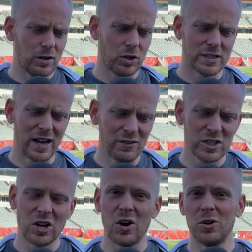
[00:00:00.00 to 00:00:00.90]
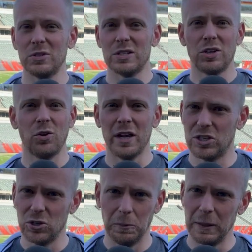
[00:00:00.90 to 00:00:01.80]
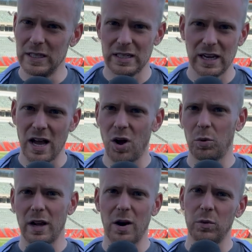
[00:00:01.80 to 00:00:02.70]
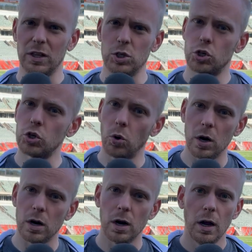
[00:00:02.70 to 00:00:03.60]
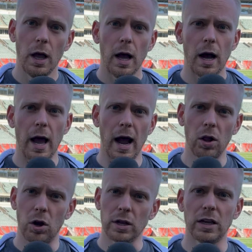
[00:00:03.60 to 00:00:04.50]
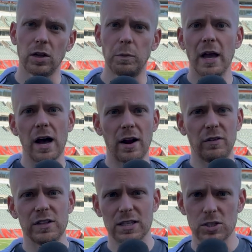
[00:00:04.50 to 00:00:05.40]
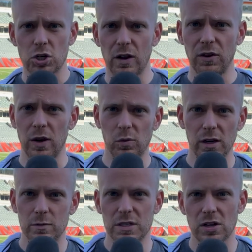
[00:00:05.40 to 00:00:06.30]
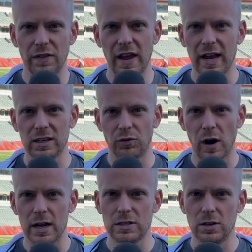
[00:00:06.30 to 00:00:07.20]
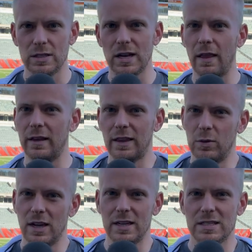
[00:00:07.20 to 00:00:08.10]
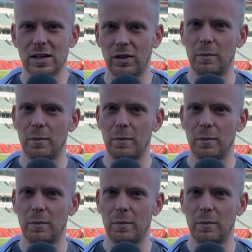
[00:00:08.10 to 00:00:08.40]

Chris Evans goes, grade two PCL. We're not really sure uh, how long he could be out. Obviously, Trayveon Williams is on the active roster. It's not like they would necessarily